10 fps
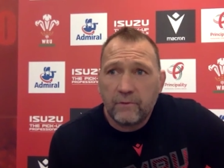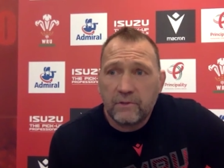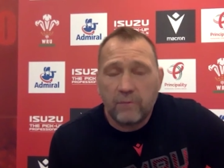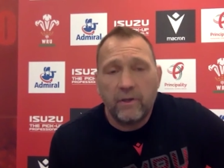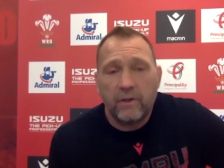
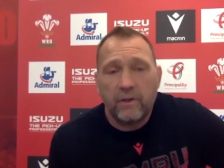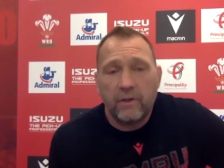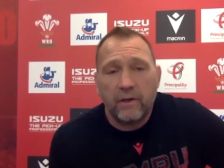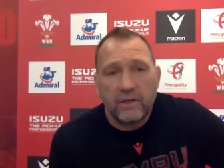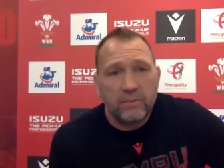some of the
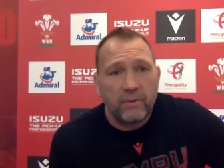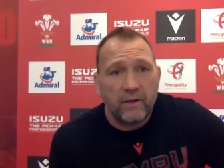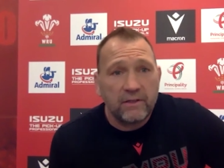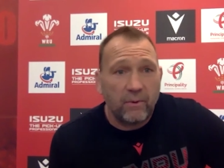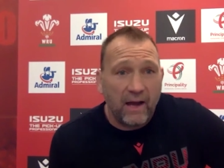inexperience that
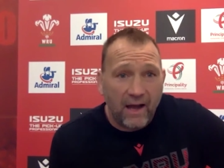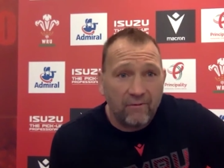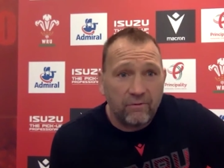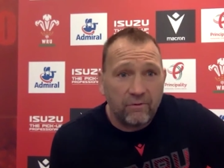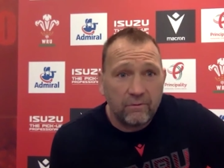we have
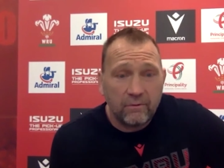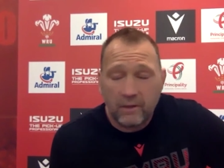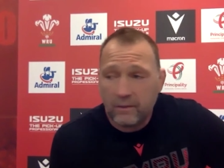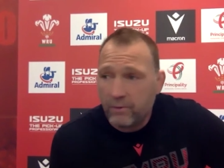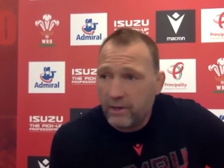at the
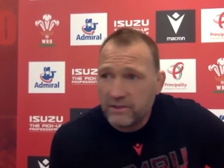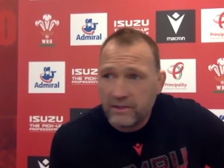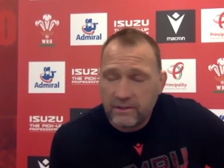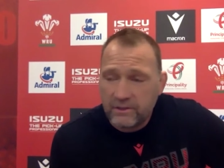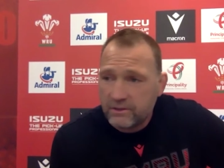present.
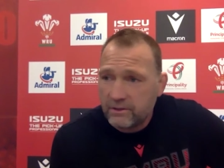It's